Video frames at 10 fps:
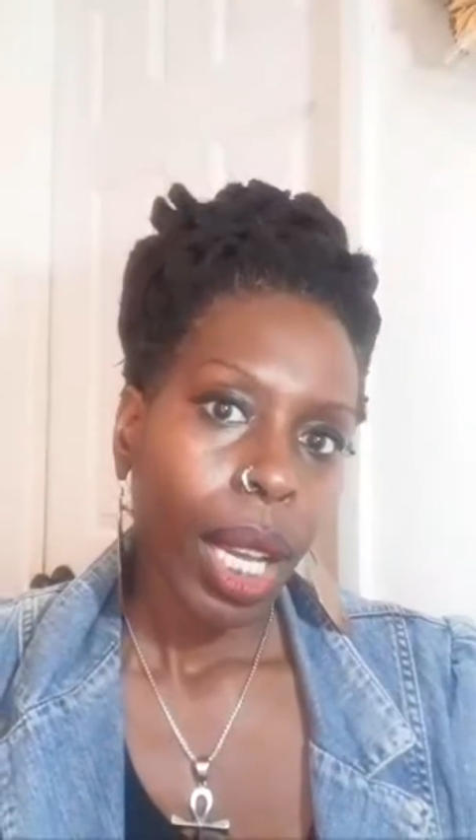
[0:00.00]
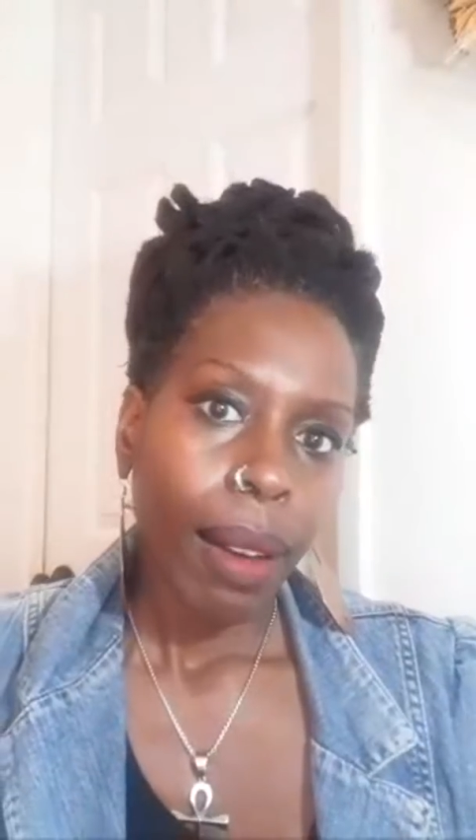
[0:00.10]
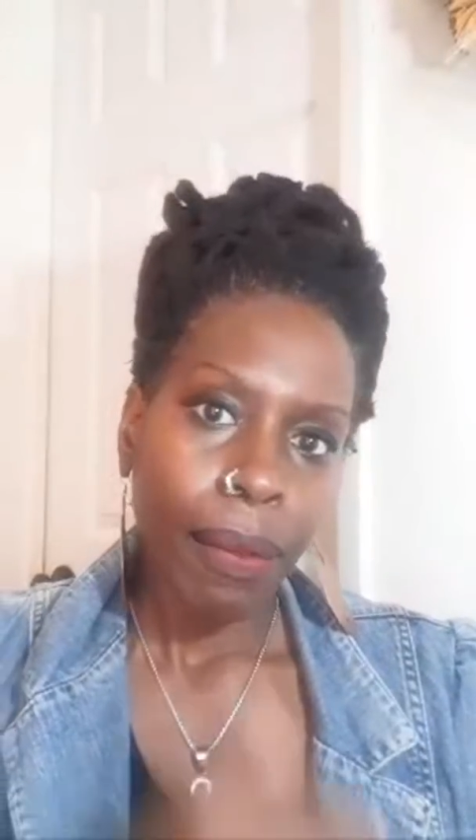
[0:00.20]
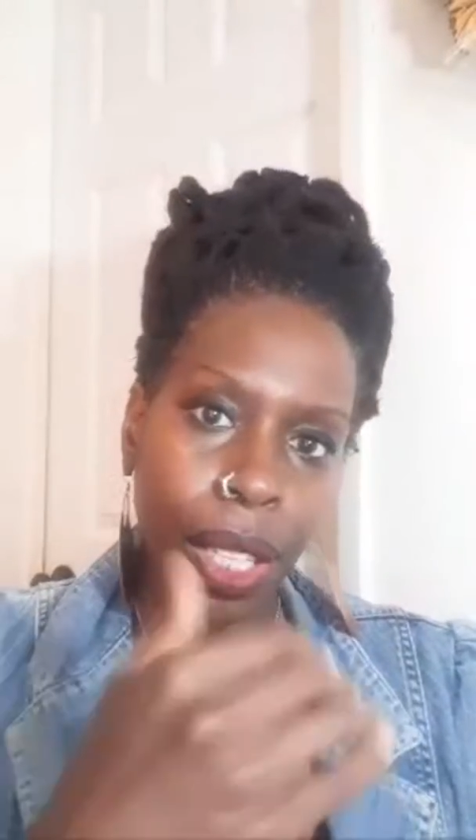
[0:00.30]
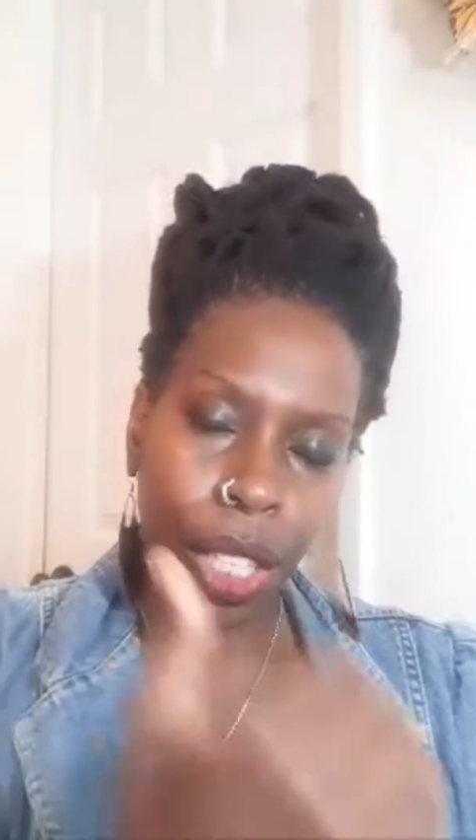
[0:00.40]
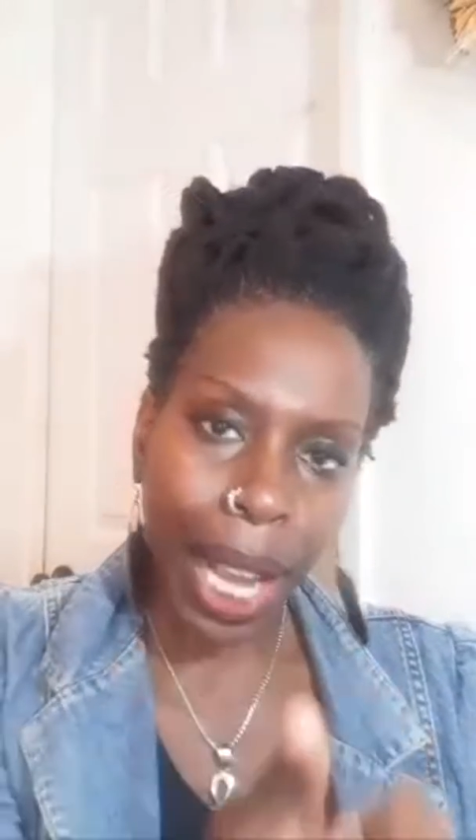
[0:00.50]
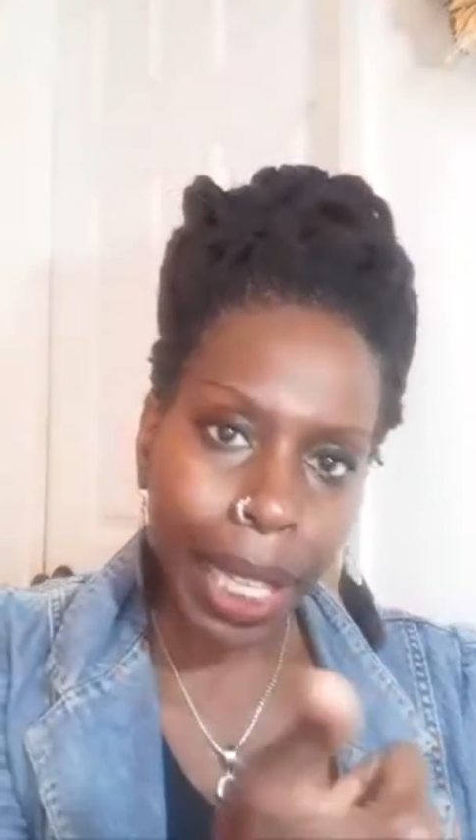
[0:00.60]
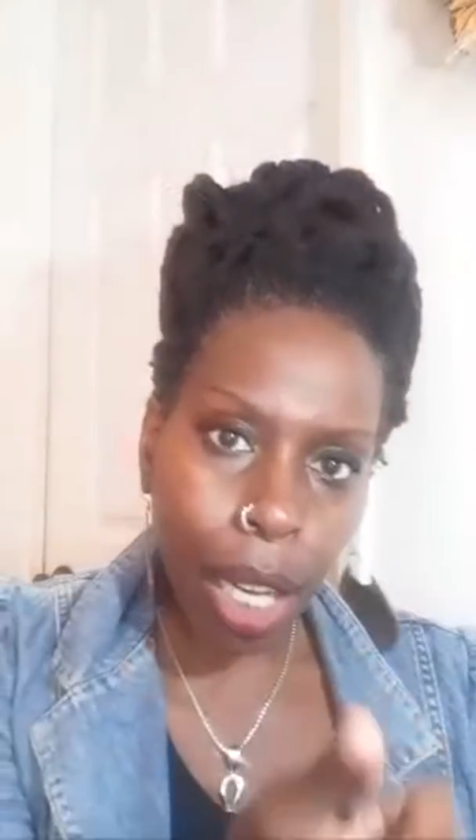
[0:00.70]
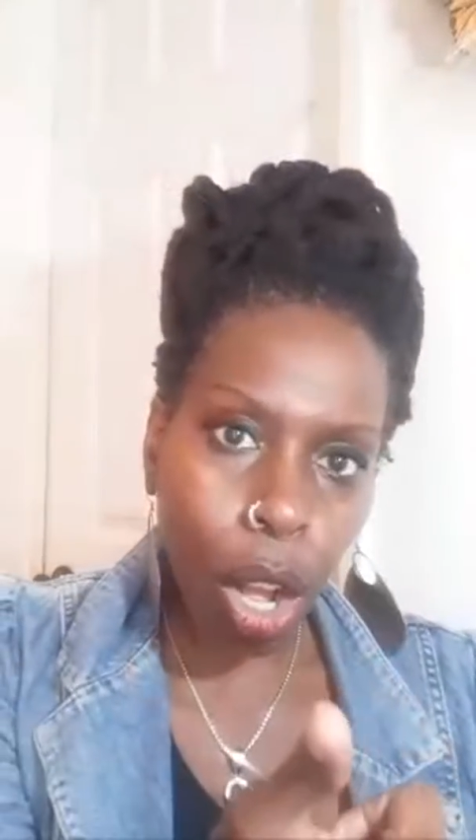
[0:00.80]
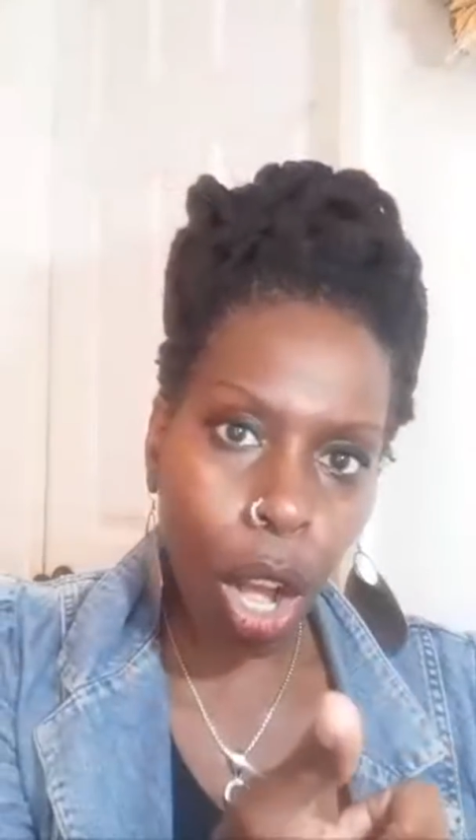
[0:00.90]

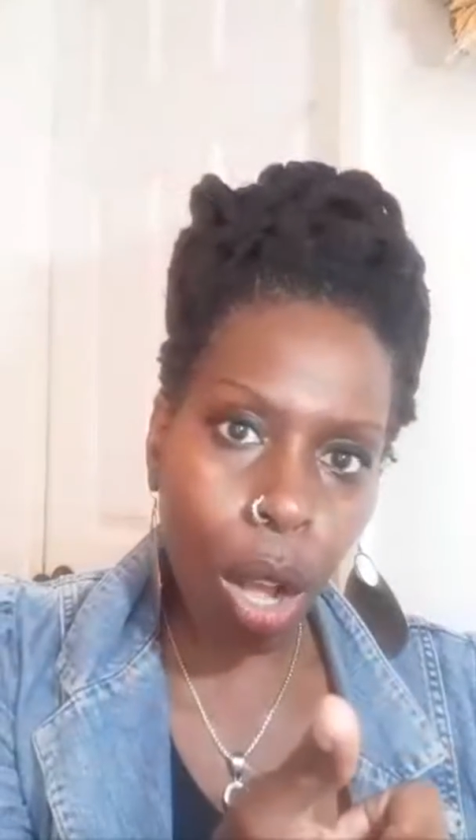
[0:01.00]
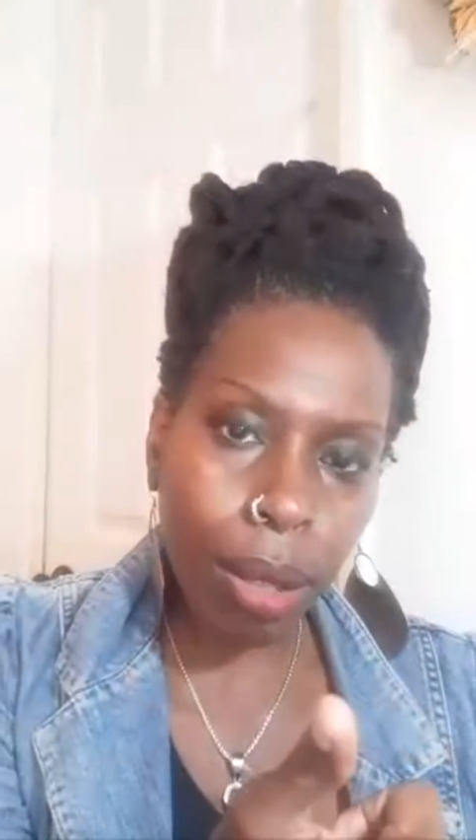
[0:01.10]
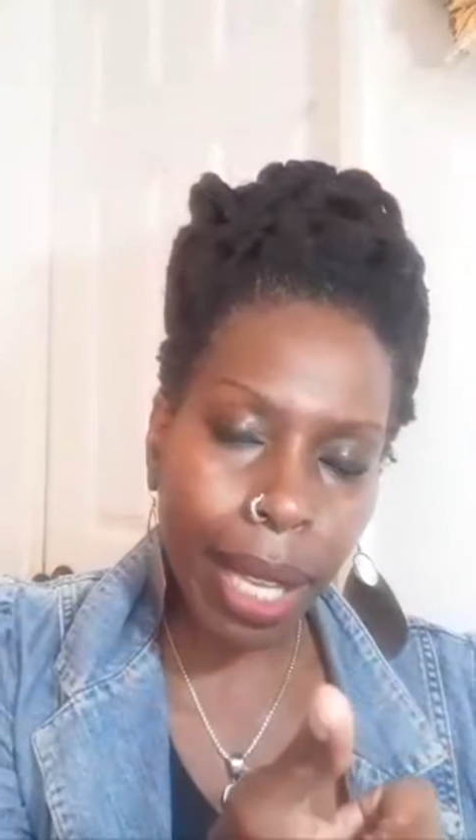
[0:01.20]
Vagina don't hold